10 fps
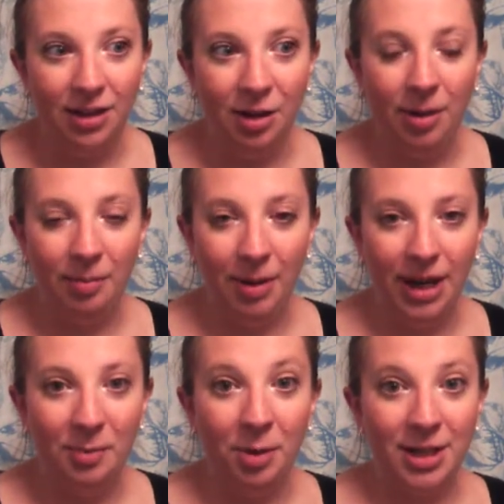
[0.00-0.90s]
my
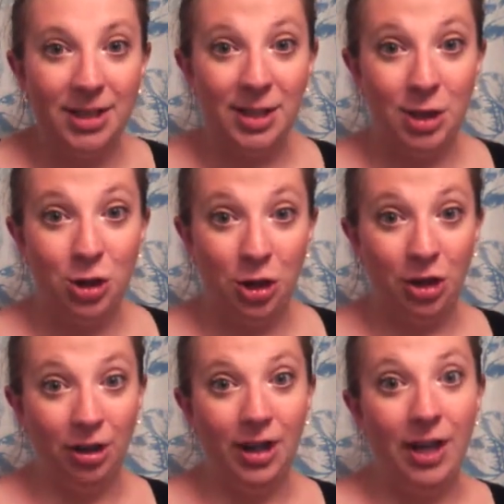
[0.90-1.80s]
body processes
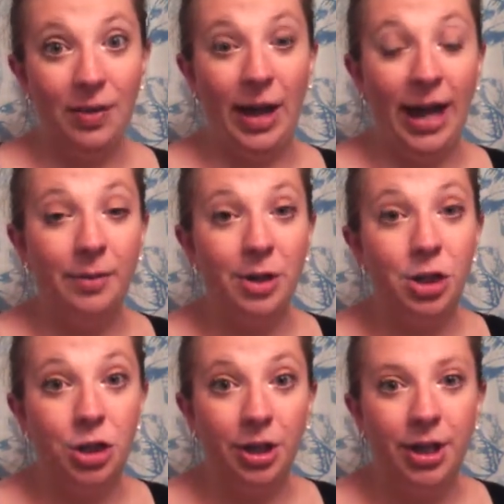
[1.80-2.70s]
sugar how it
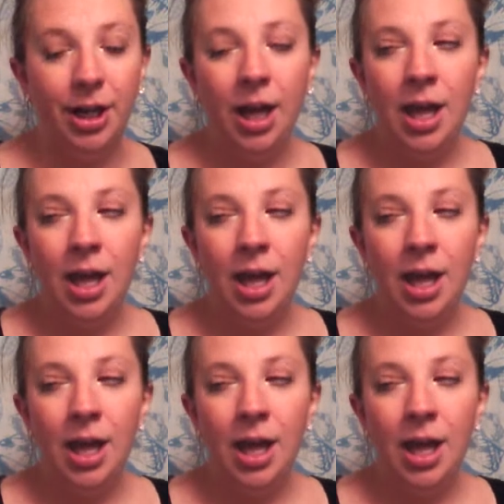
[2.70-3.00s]
should.